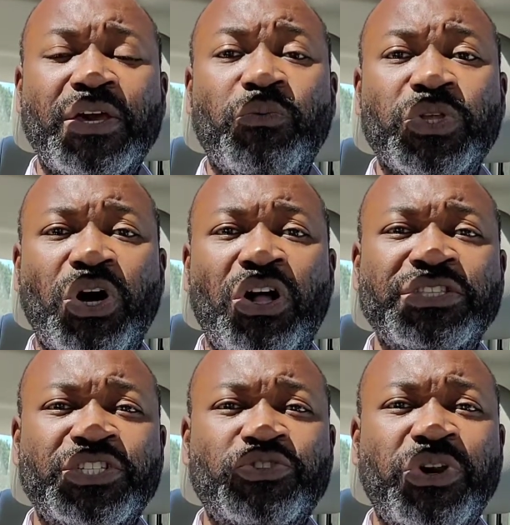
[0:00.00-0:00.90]
With all
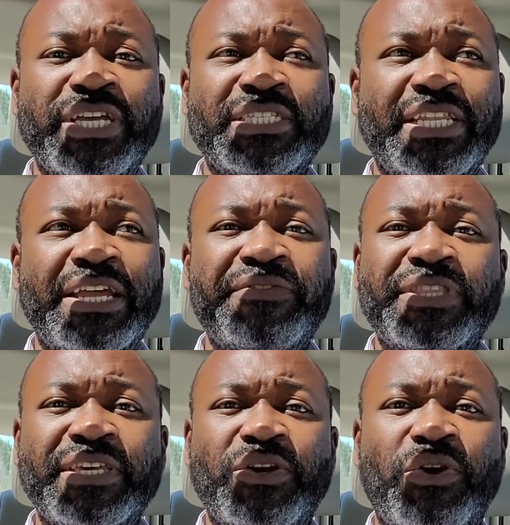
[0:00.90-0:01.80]
the trends and
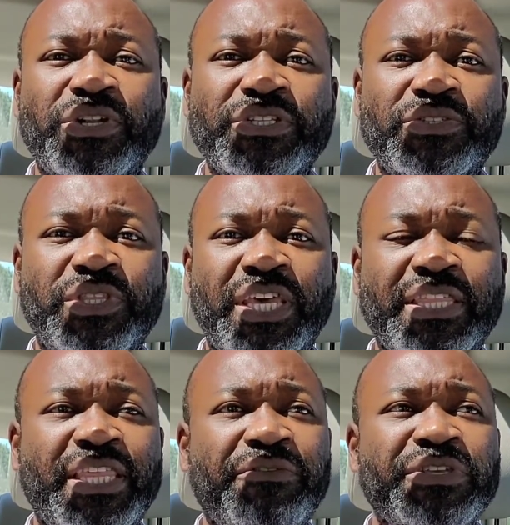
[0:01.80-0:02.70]
everything going on today,
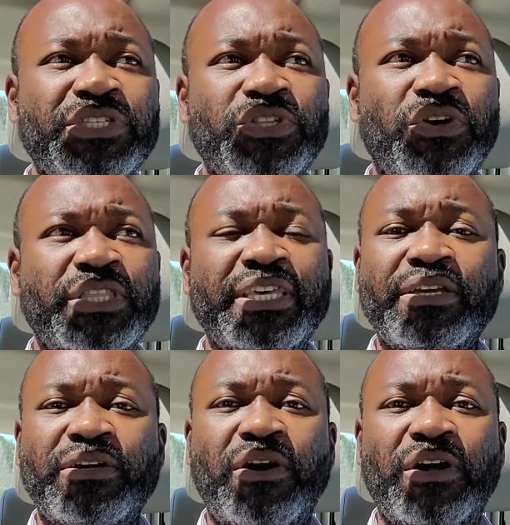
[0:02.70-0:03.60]
there is nothing
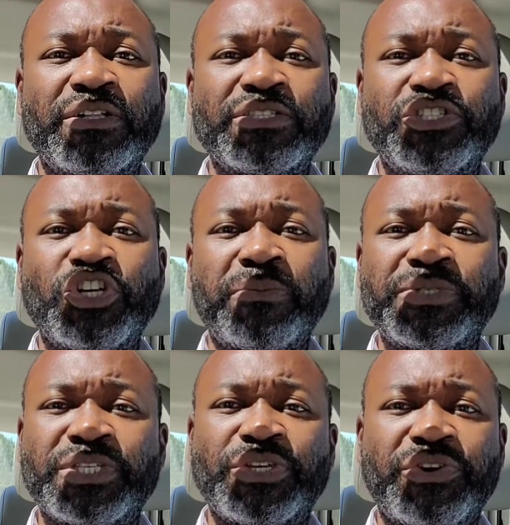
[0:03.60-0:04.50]
called job
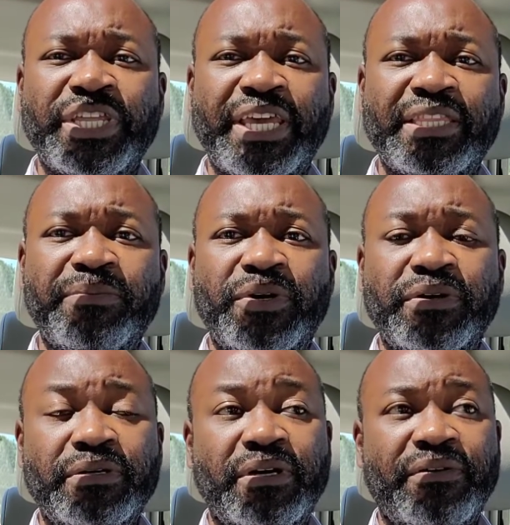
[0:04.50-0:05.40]
security anymore,
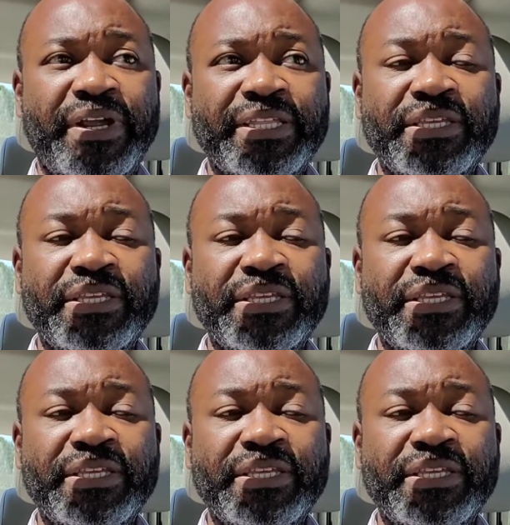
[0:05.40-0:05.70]
all right?